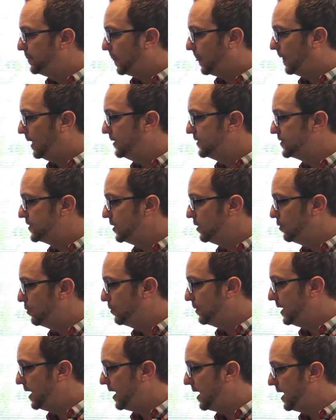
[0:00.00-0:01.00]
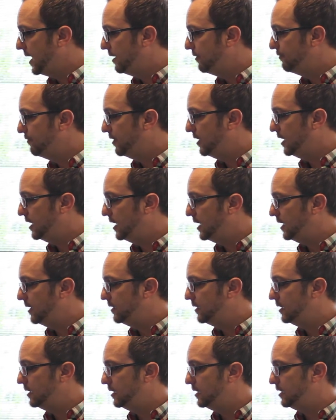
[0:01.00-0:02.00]
And so we have
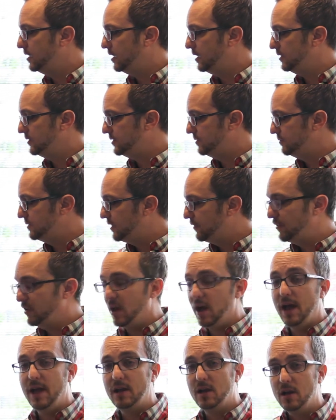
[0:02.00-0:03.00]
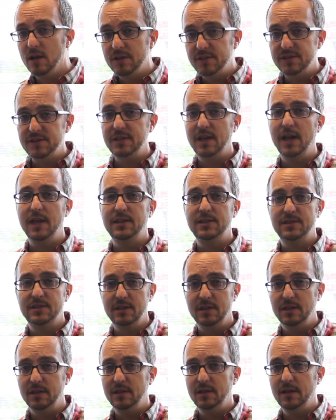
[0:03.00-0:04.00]
some different icon sets
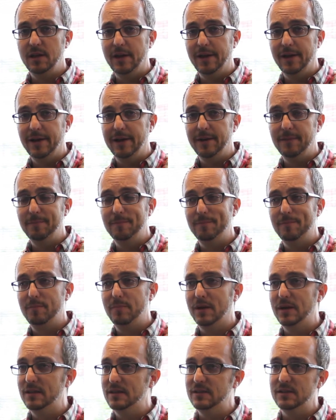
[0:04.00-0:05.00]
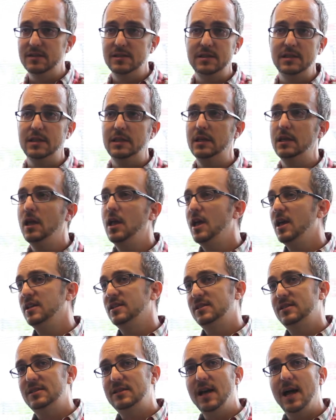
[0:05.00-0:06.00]
and buttons and
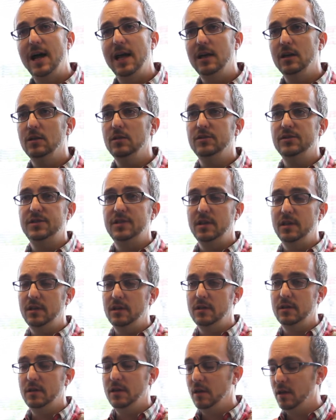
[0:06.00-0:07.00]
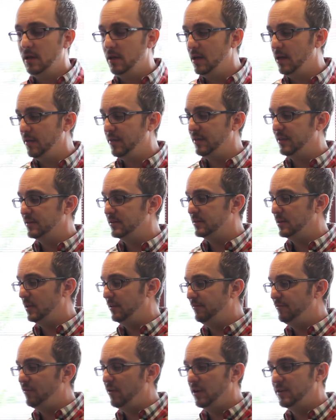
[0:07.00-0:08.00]
styles and things and
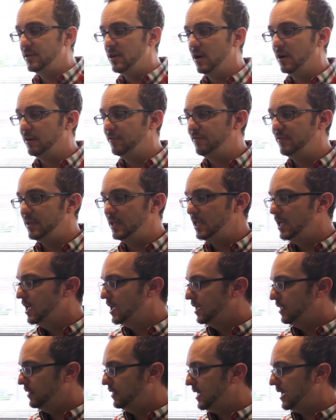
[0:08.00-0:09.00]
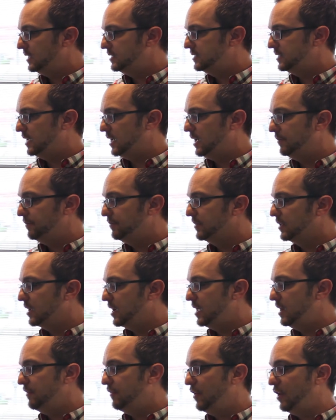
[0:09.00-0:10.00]
fontography that
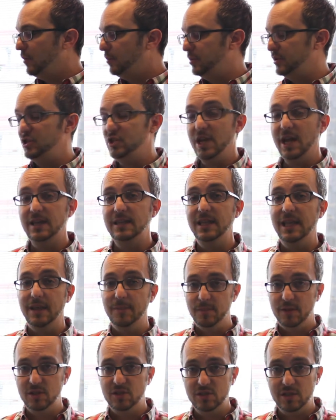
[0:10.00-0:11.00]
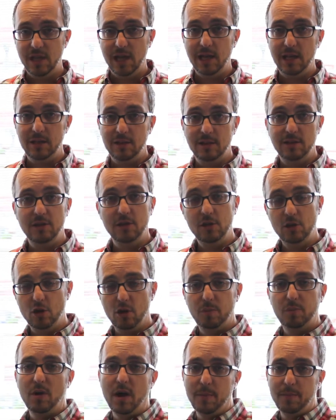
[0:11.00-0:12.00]
kind of help project the image that your
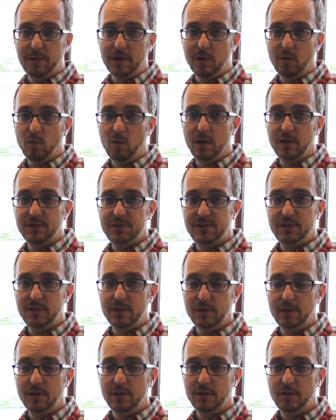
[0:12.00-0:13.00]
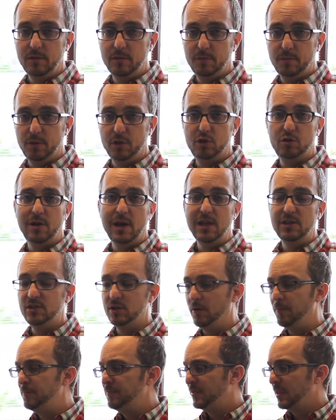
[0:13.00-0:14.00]
property wants to portray.
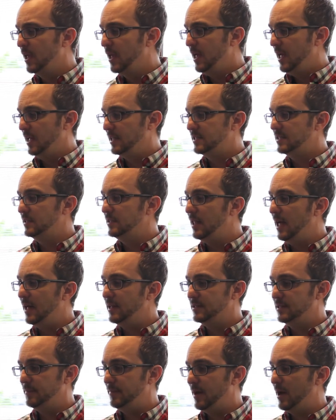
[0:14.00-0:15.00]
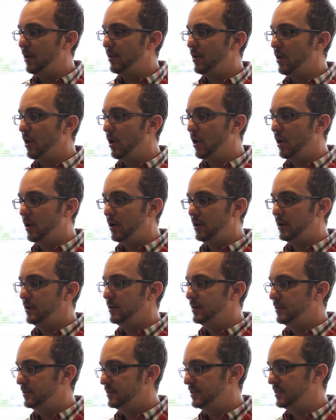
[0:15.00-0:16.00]
So it's less about our
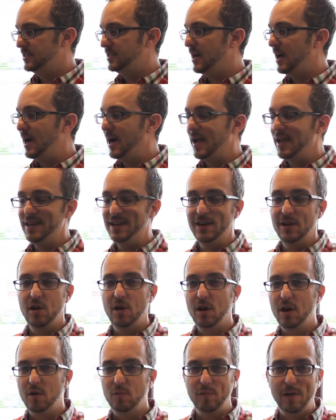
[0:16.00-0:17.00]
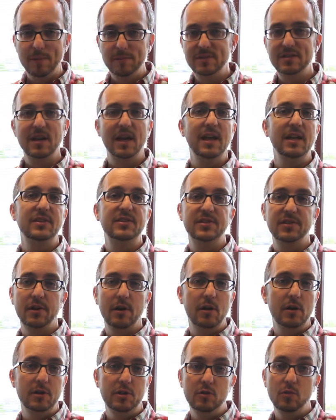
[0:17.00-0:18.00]
design and our websites and
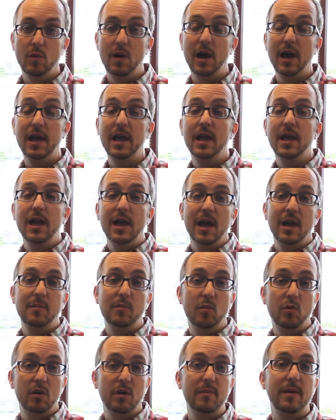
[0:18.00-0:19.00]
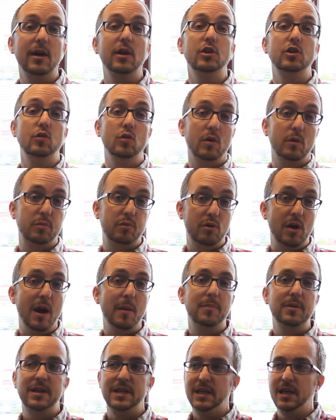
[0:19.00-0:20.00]
our UI and more about your
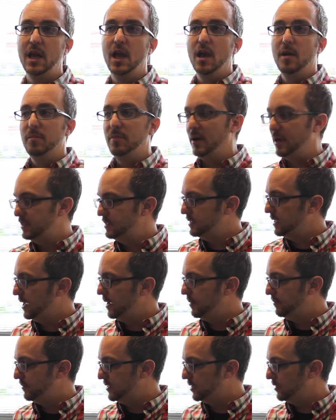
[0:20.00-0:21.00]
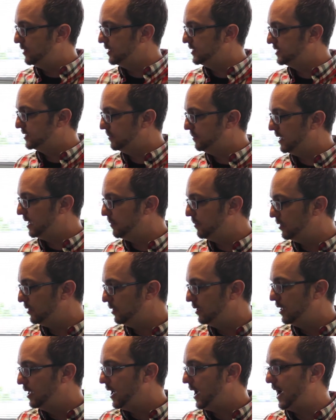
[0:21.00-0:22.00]
property, but there is some minimal
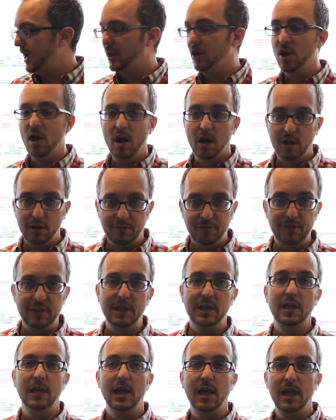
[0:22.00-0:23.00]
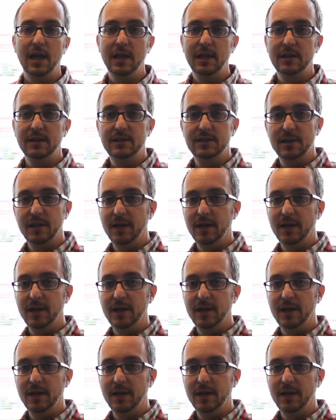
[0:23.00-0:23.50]
iconography and